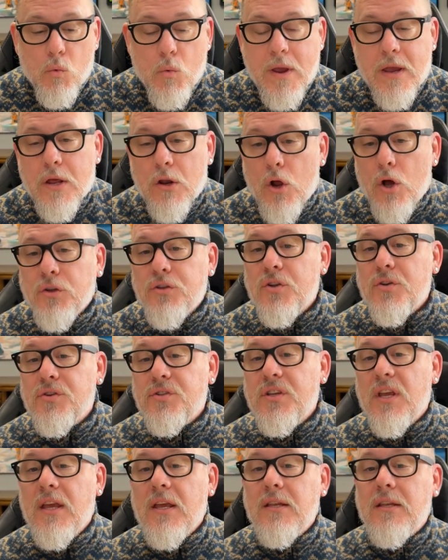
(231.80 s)
We can also
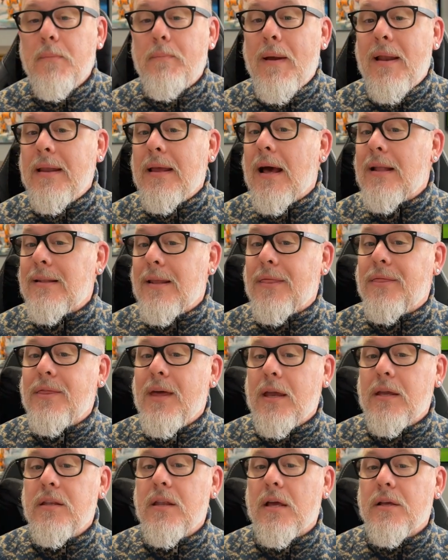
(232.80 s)
see, depending on the
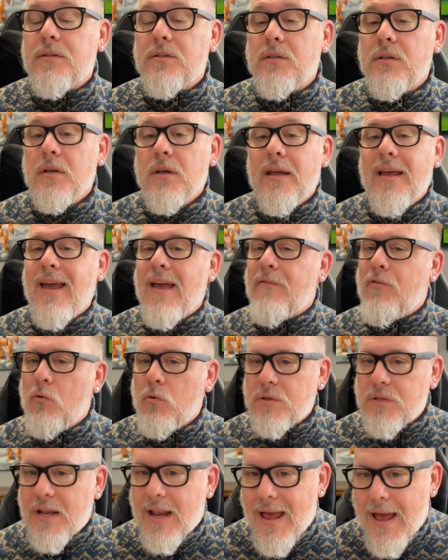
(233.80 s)
thickness, if it
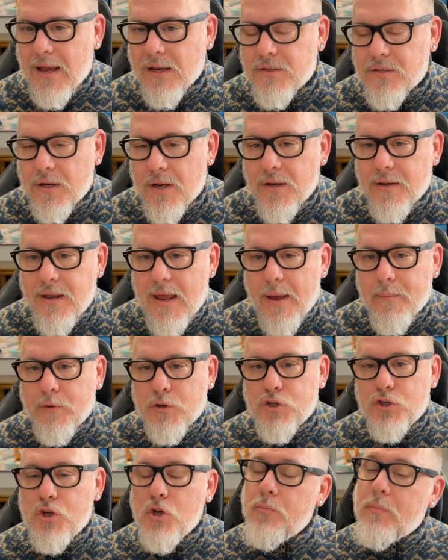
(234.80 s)
was an accident
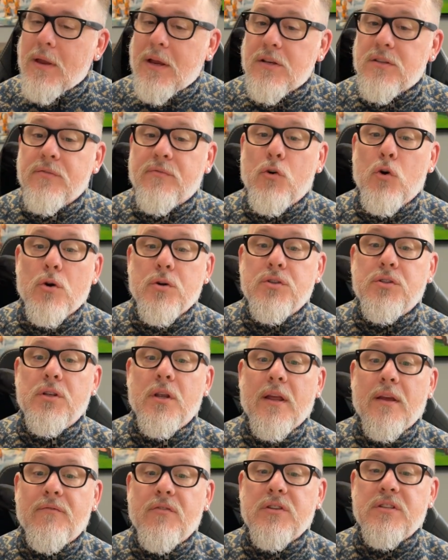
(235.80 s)
damage too, because of course,
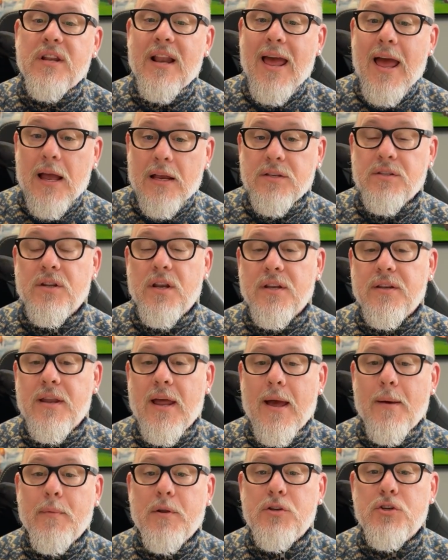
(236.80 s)
if it's an accident
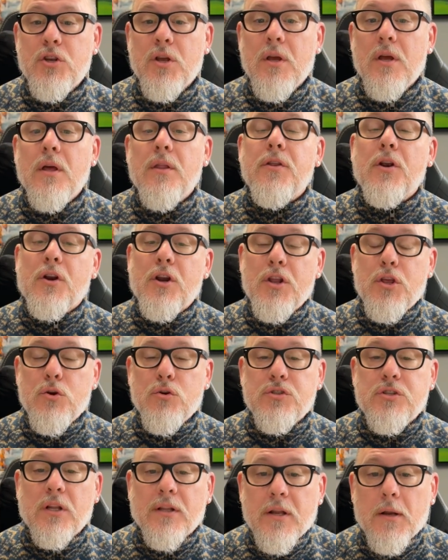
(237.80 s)
damage, they're going to
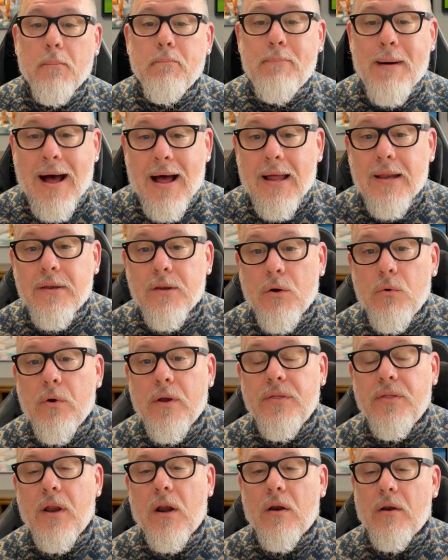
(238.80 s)
use a little Bondo
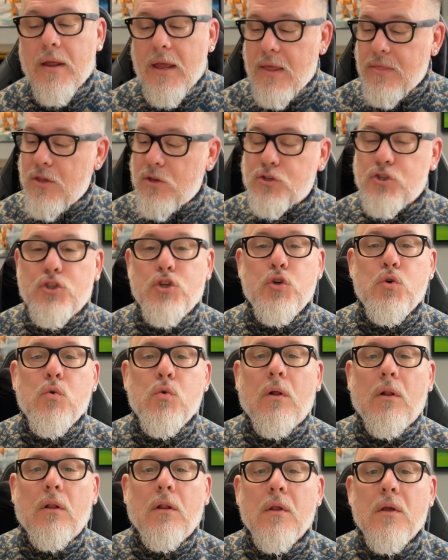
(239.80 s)
in there, and this
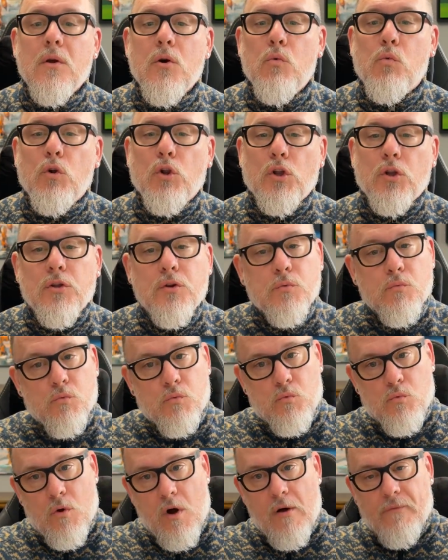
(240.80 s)
tool will
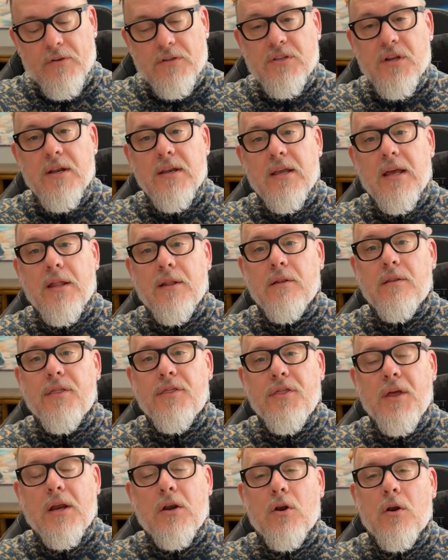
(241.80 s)
all of a sudden get
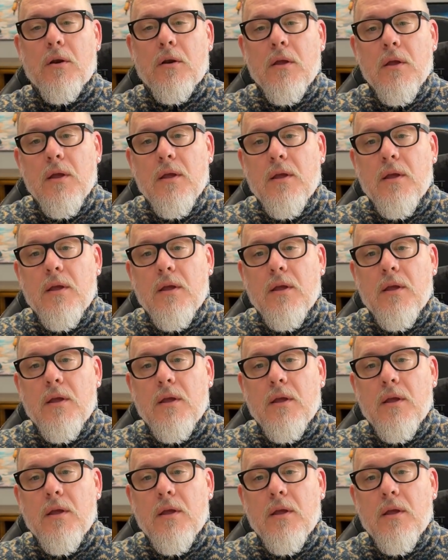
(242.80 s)
thicker,